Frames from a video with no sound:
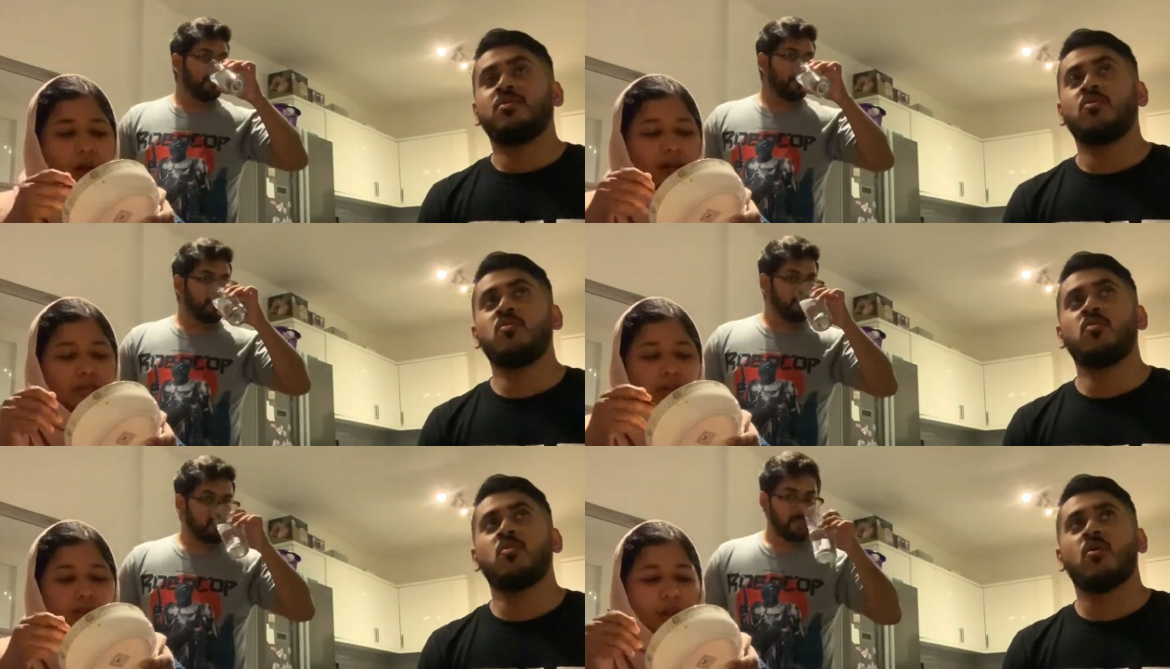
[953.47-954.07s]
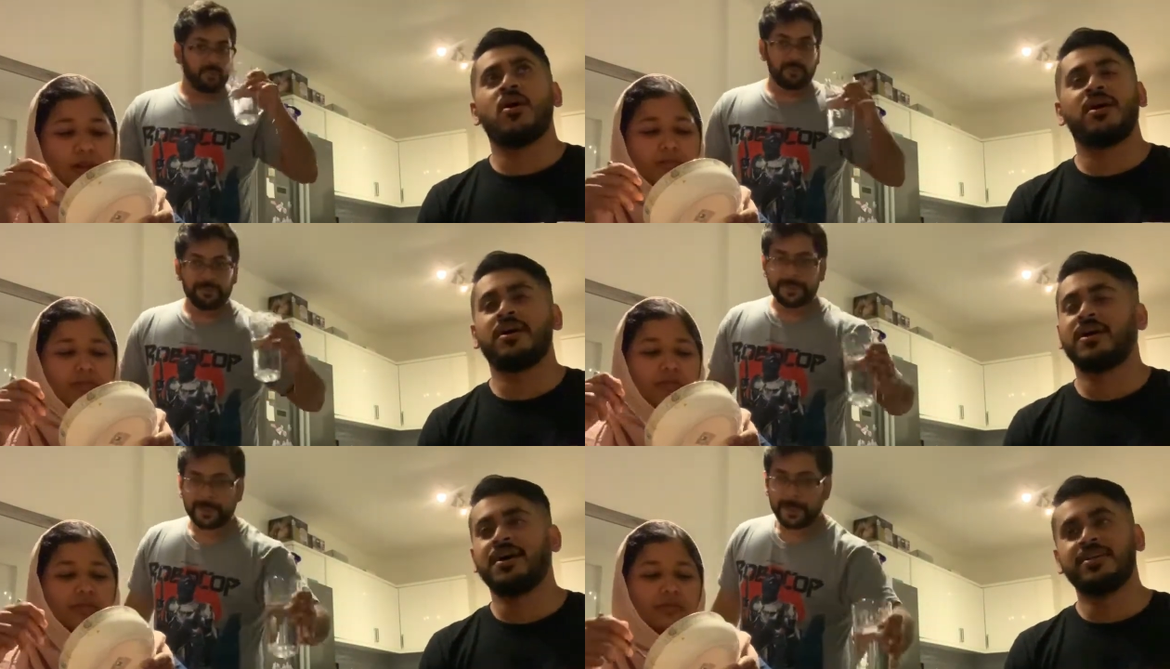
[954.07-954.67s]
Speaker 1: Ooh.
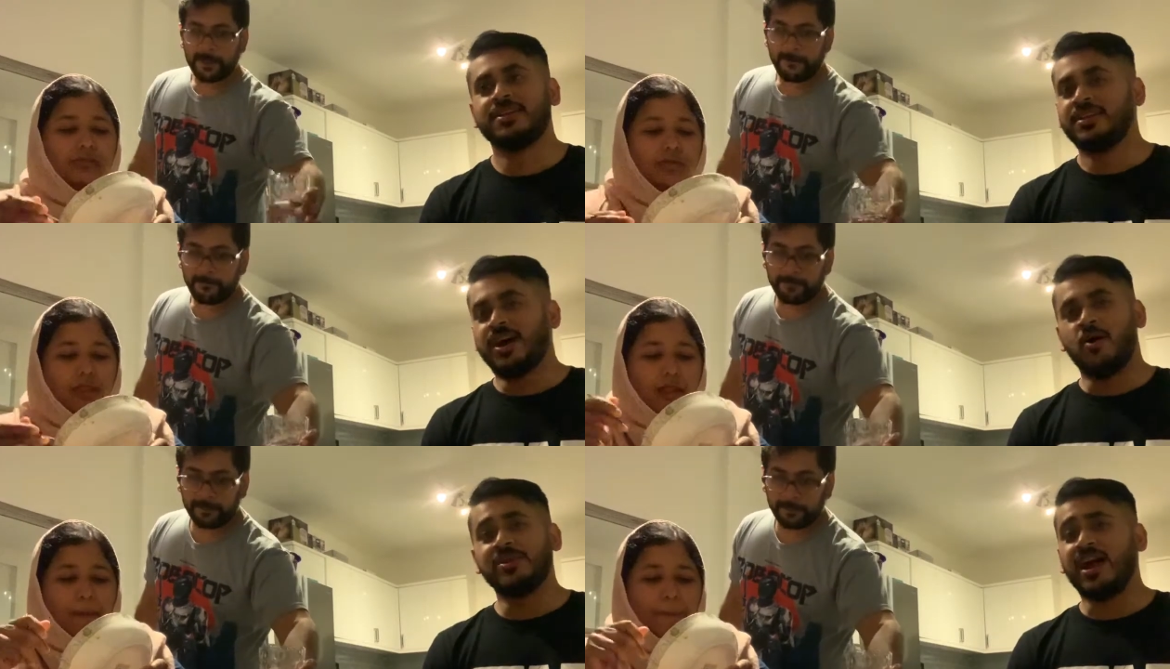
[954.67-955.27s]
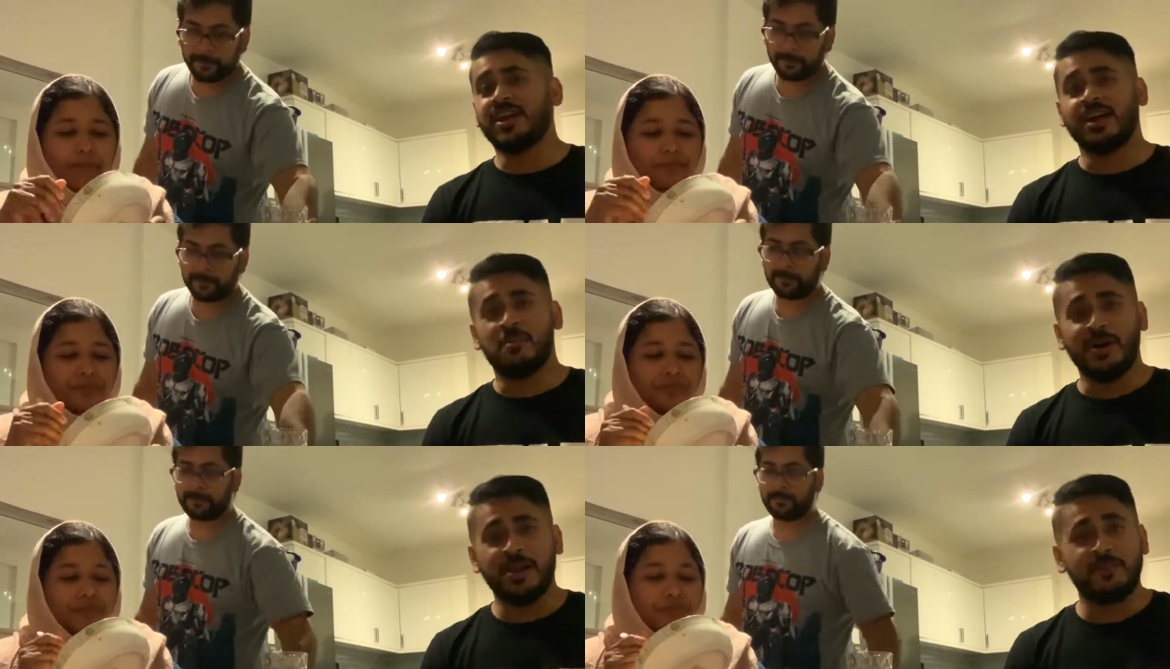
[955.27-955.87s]
I want to act like a
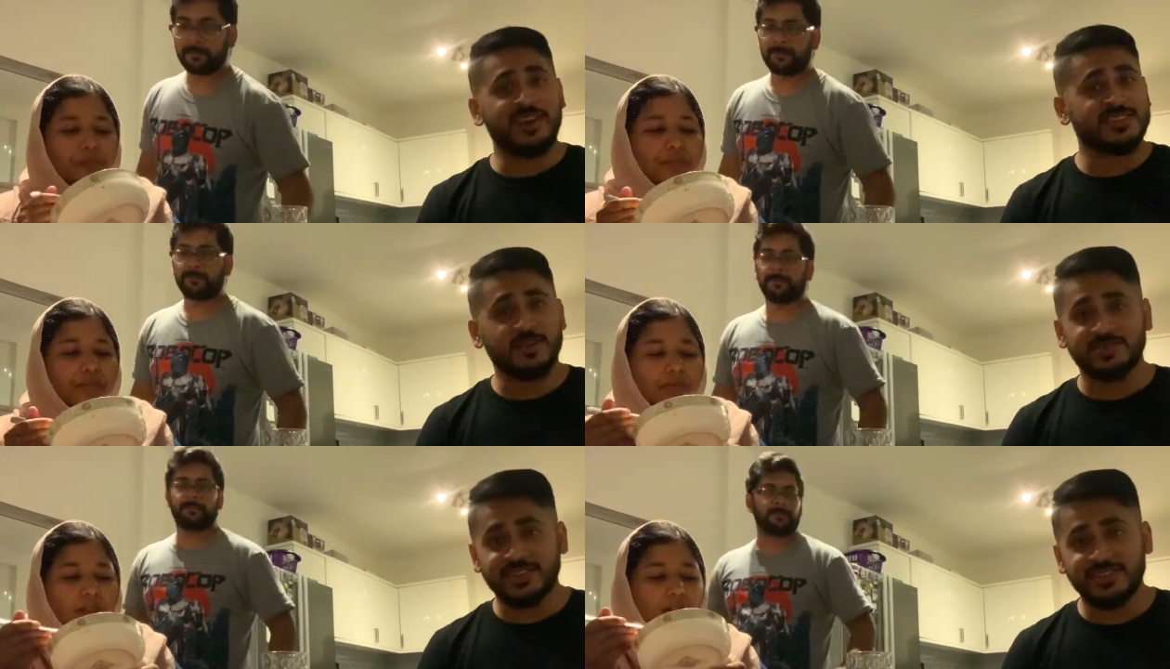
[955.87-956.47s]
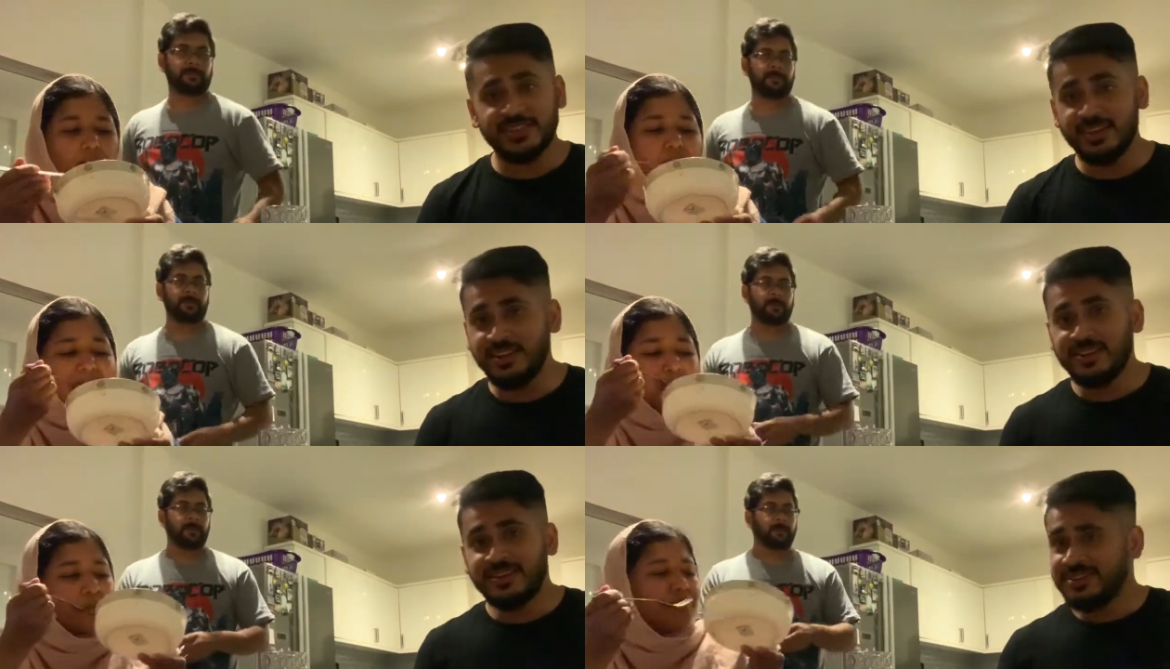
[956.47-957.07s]
bad man if it was easy.
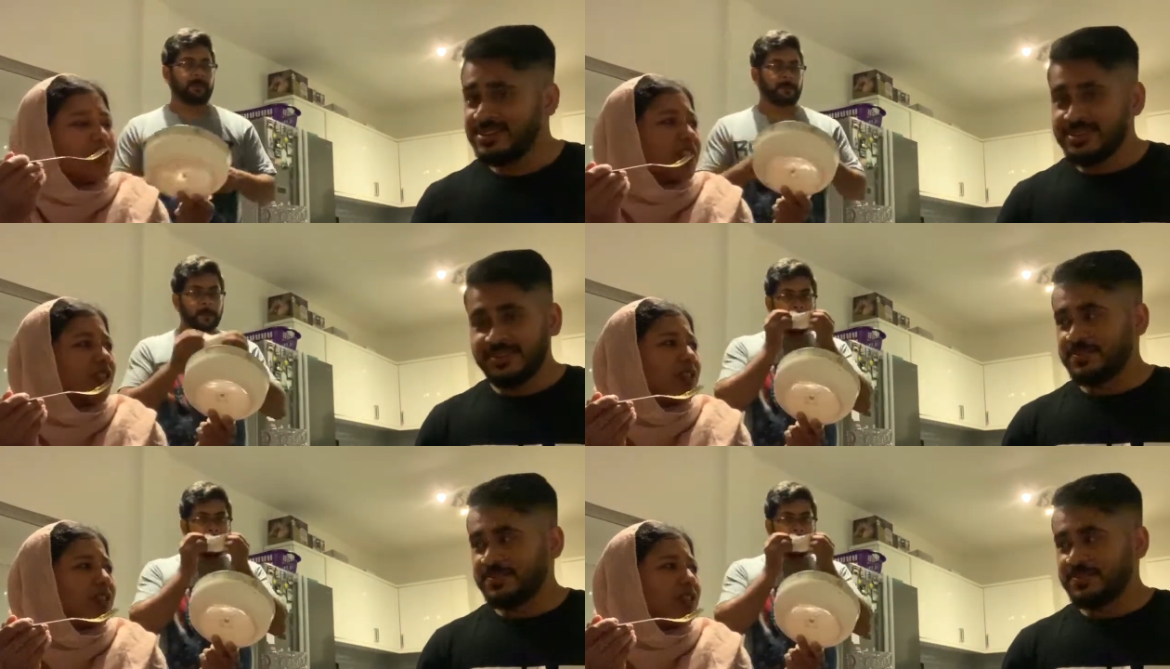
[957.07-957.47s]
Finished.